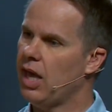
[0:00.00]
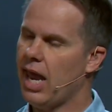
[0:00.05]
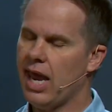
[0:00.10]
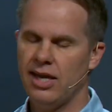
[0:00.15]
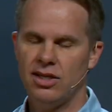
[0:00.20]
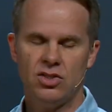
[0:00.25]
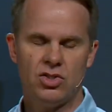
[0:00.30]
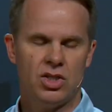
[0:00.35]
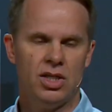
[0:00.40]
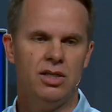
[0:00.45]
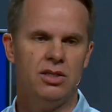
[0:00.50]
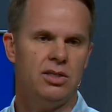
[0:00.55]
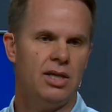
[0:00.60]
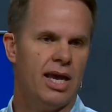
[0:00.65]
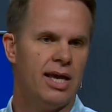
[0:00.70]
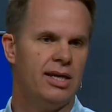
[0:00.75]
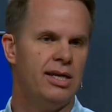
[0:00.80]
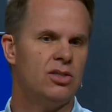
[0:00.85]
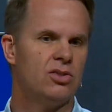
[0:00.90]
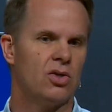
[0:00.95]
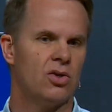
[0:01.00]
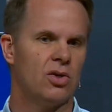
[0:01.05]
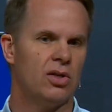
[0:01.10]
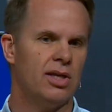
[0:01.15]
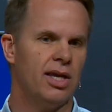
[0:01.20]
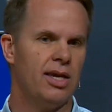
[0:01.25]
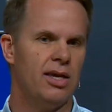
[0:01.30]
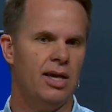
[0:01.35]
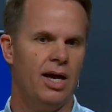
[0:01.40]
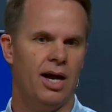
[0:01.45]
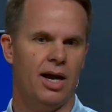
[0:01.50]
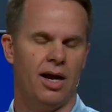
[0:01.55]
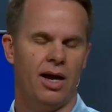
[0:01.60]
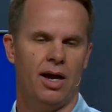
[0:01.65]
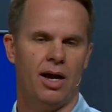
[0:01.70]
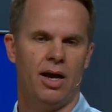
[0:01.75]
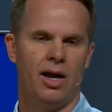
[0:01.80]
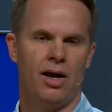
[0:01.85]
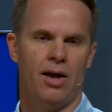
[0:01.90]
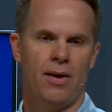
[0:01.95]
ancient and eternally
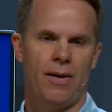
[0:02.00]
young.